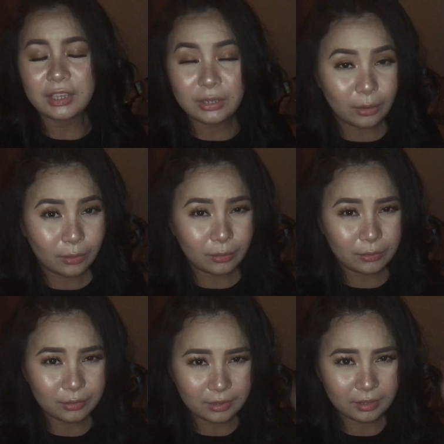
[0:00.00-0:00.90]
You know,
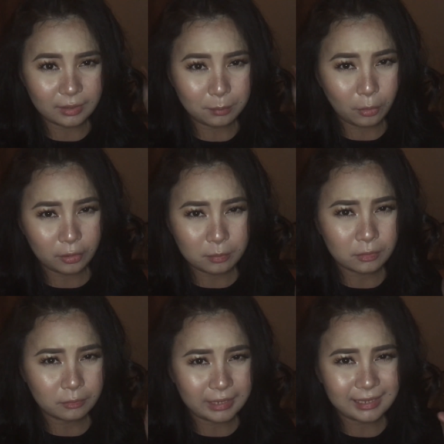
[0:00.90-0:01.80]
the
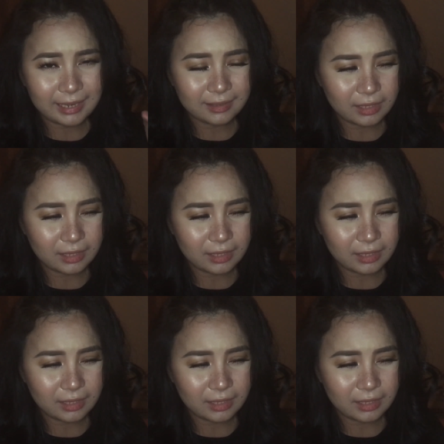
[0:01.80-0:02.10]
portable ring light